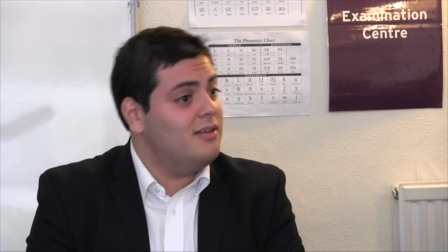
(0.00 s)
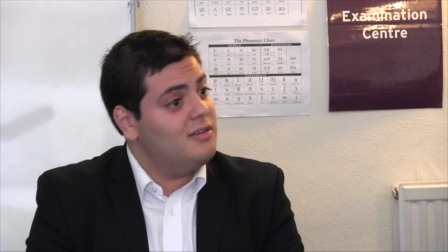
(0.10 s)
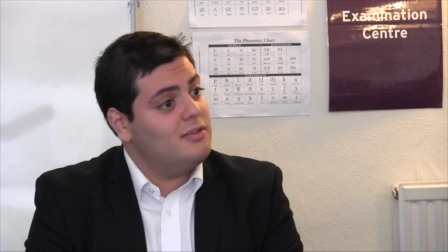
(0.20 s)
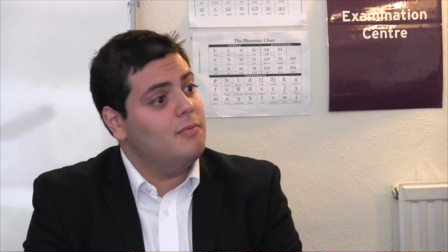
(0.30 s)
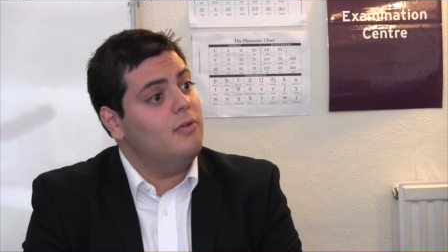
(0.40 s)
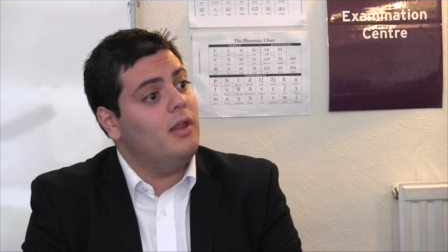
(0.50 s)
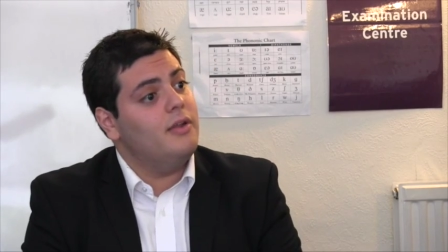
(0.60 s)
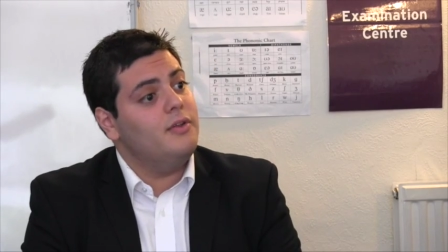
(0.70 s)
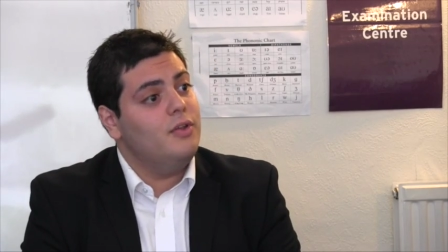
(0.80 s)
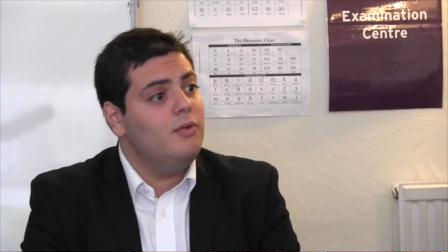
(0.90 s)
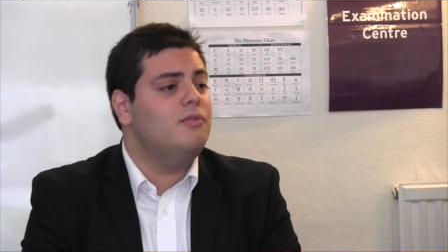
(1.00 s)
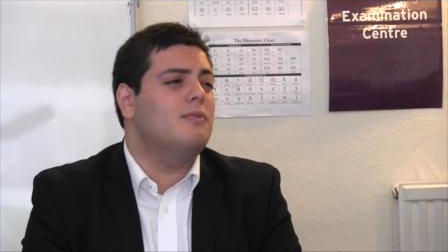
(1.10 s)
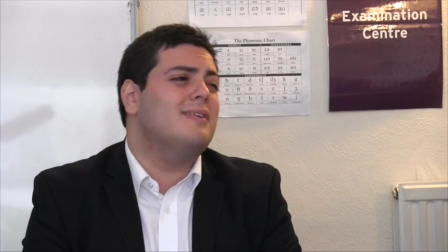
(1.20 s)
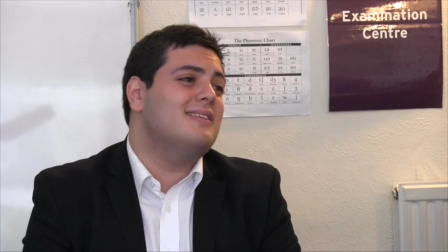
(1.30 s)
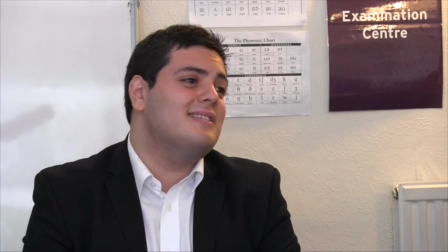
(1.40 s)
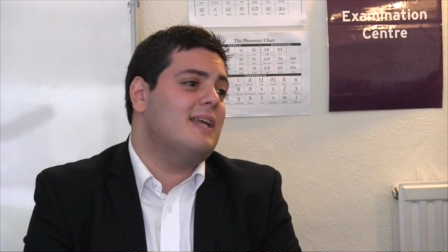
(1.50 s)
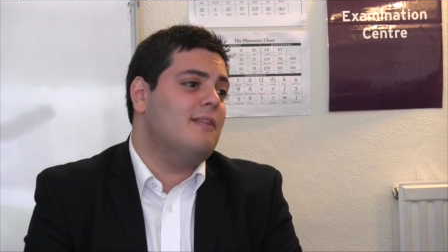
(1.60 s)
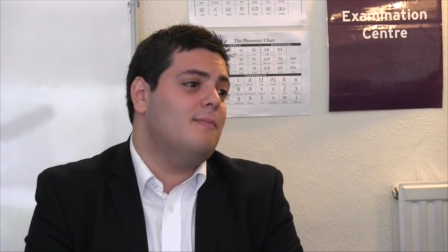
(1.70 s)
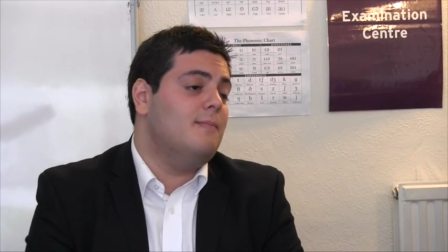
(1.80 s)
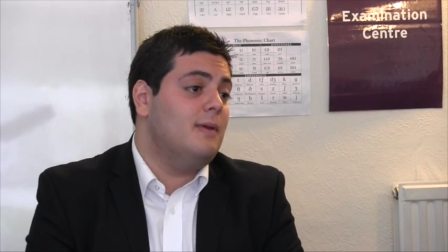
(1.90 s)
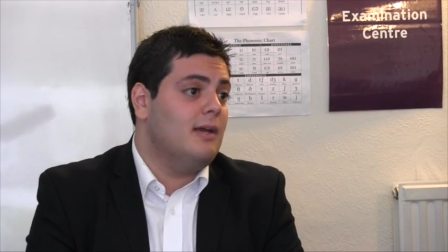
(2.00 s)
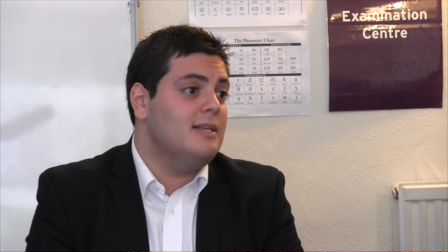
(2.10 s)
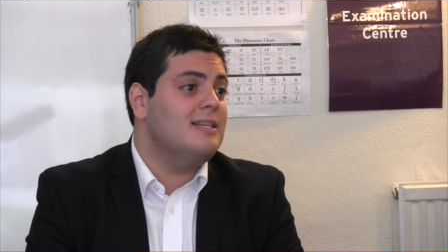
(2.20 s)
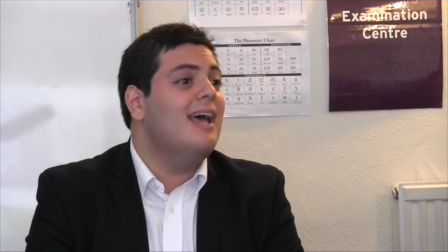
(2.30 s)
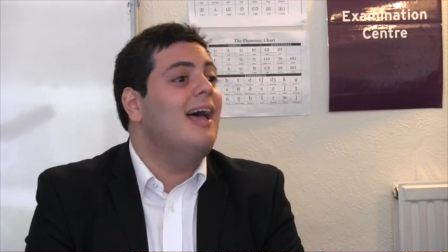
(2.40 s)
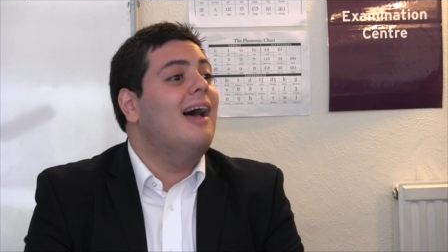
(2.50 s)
But I just would like you to understand me, because